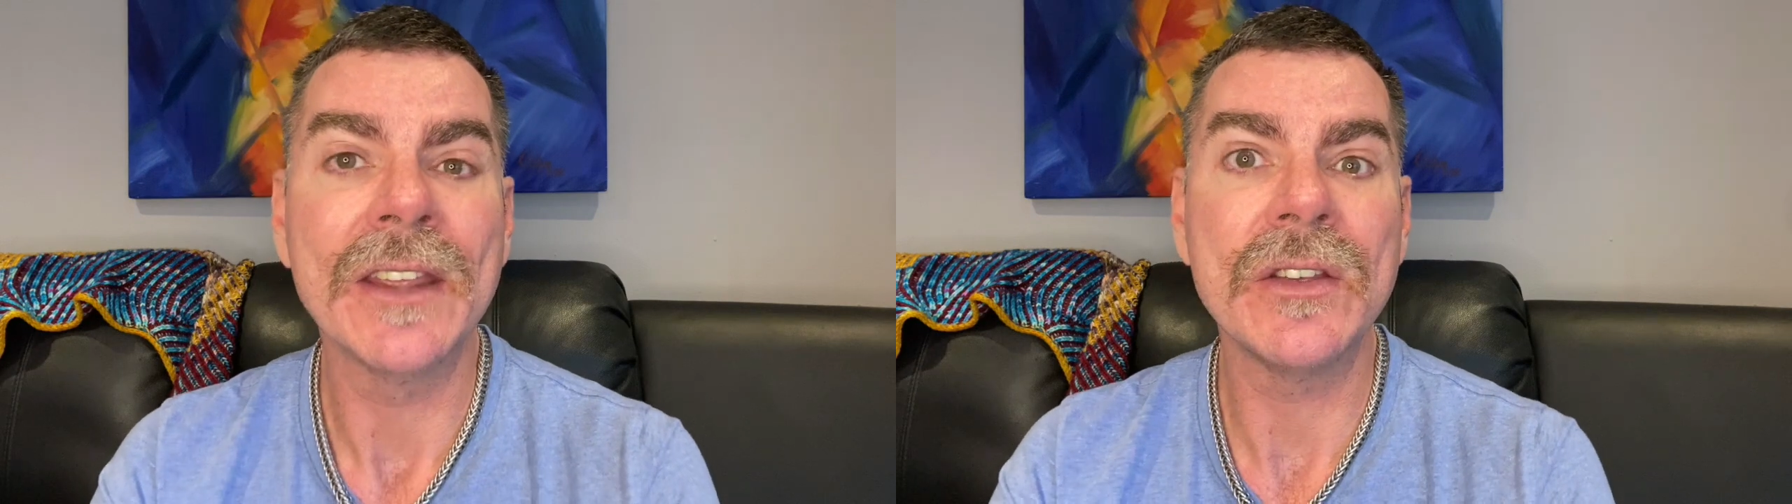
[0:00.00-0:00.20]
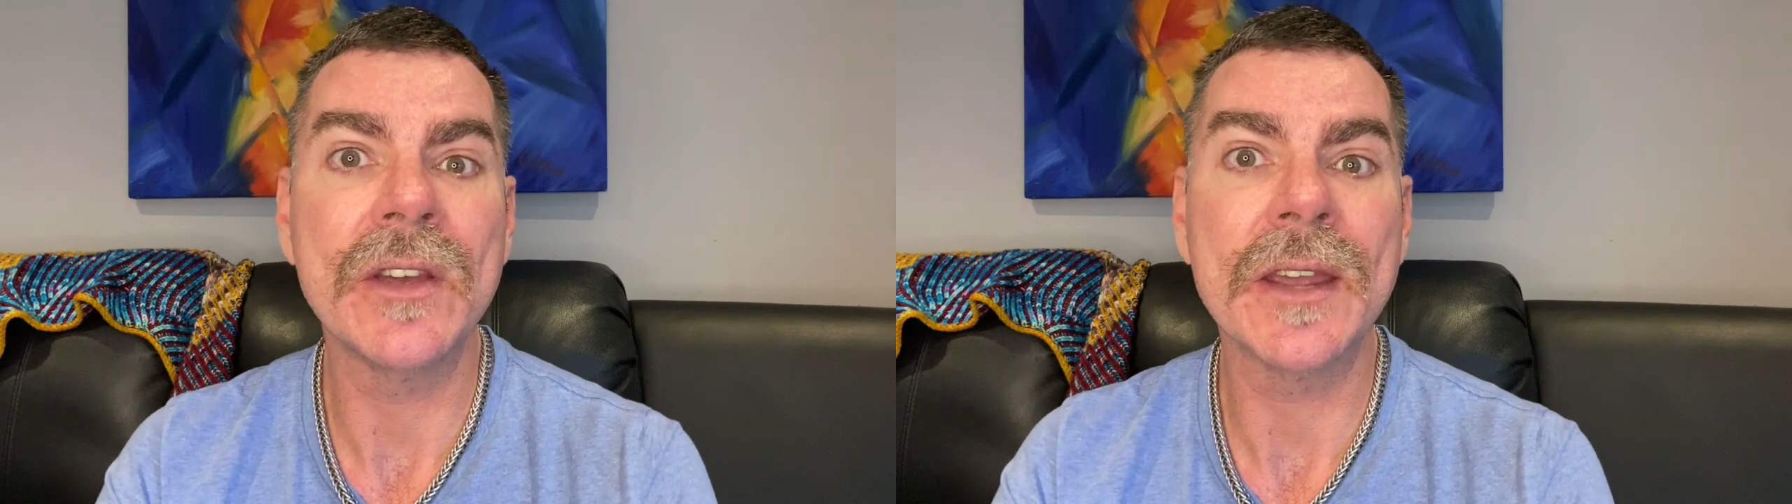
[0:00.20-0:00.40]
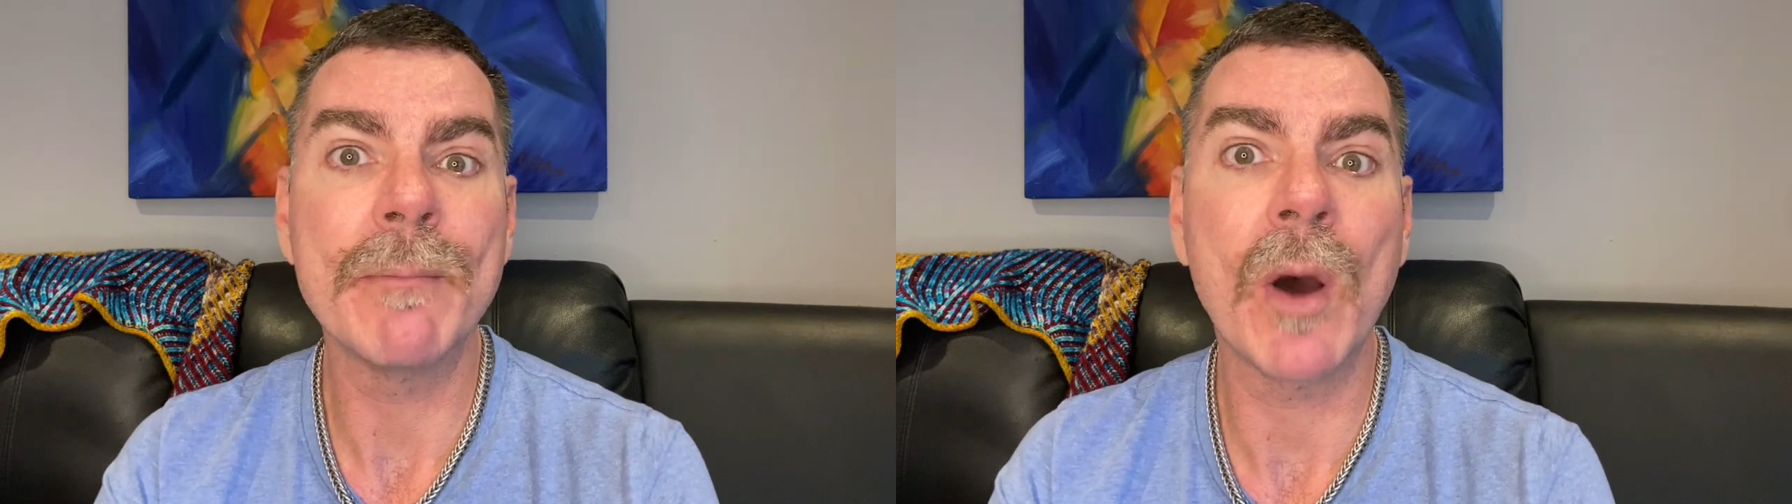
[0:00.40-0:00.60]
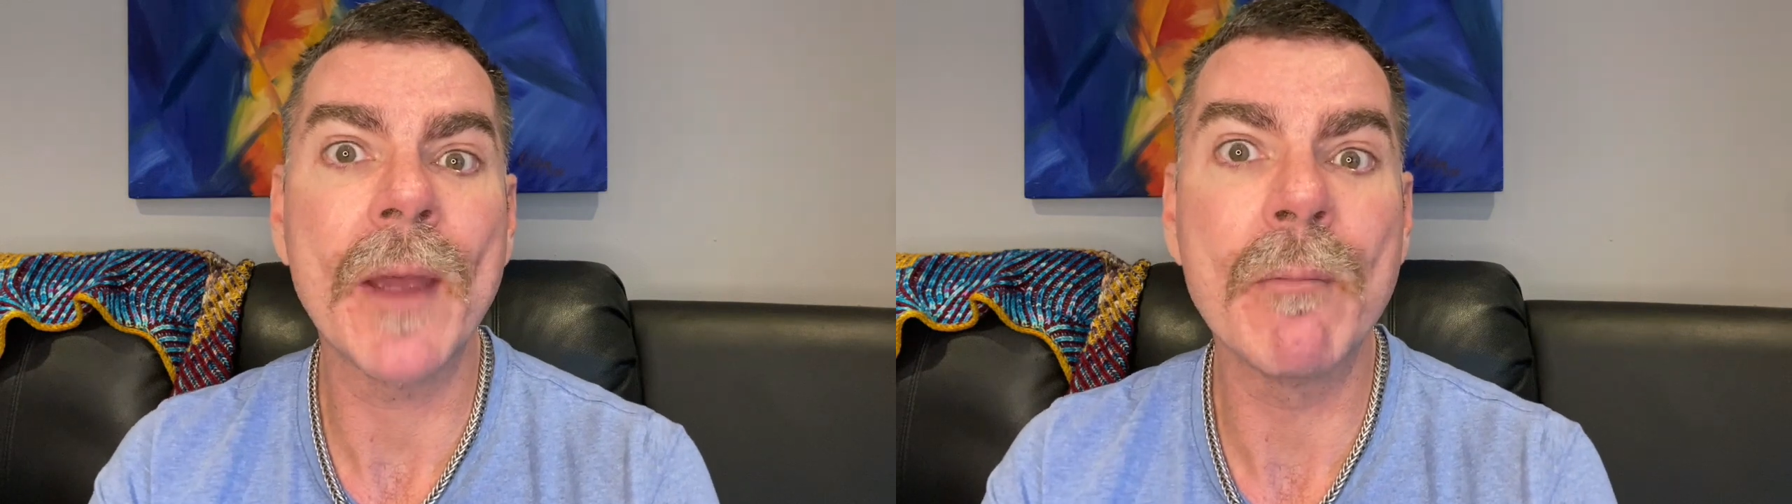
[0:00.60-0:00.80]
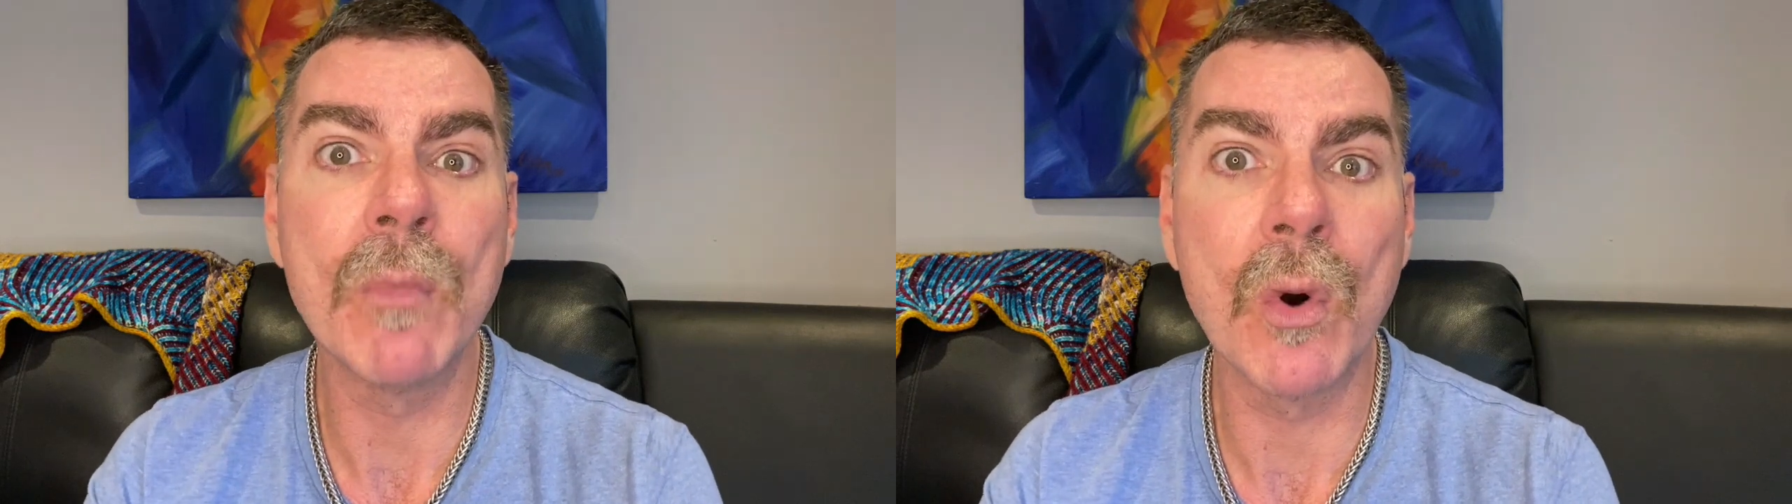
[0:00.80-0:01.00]
You can
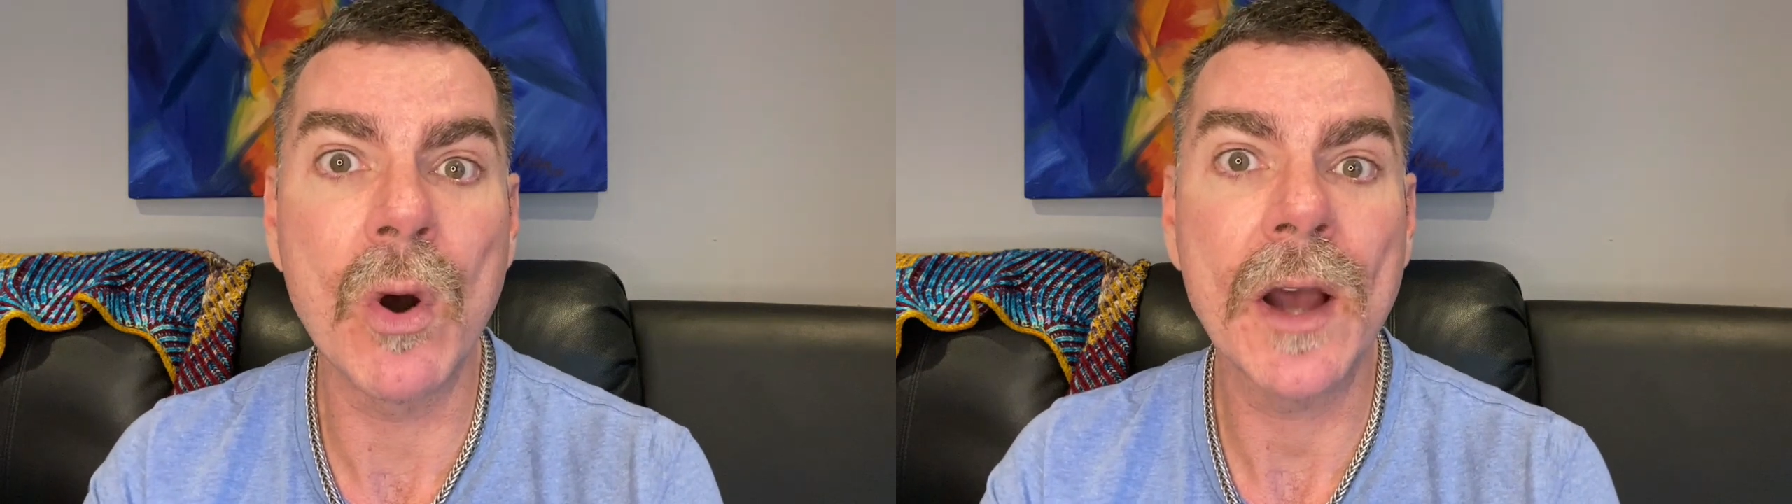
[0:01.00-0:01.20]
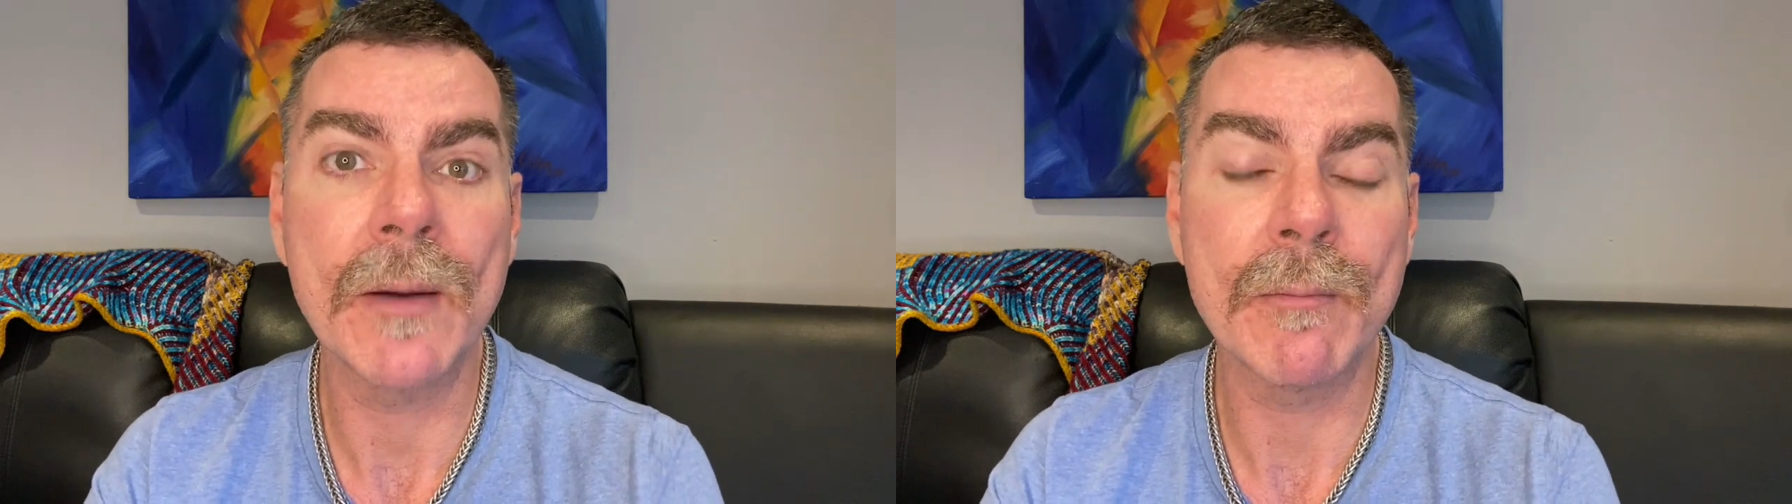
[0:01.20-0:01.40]
buy more